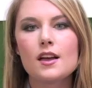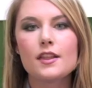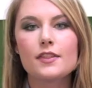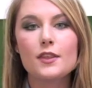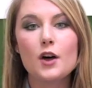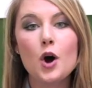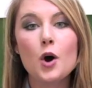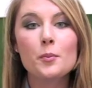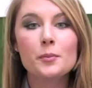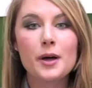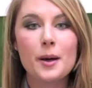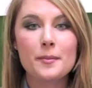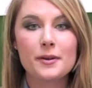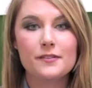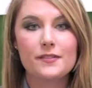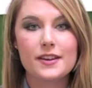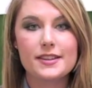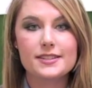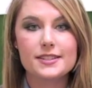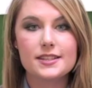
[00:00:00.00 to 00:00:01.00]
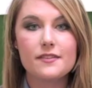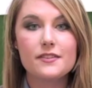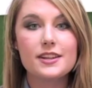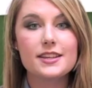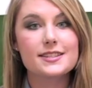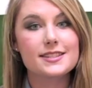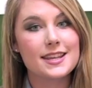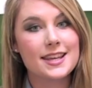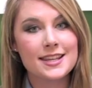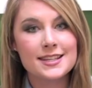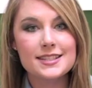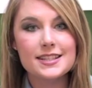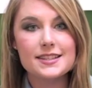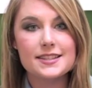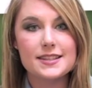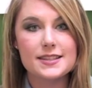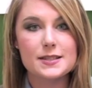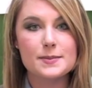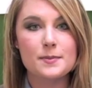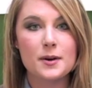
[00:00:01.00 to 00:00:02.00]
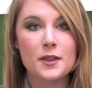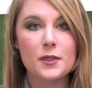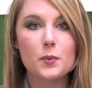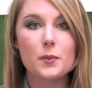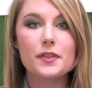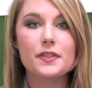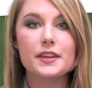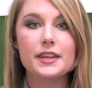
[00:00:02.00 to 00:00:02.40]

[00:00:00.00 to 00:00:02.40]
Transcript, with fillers: The homecoming festivities ended this month with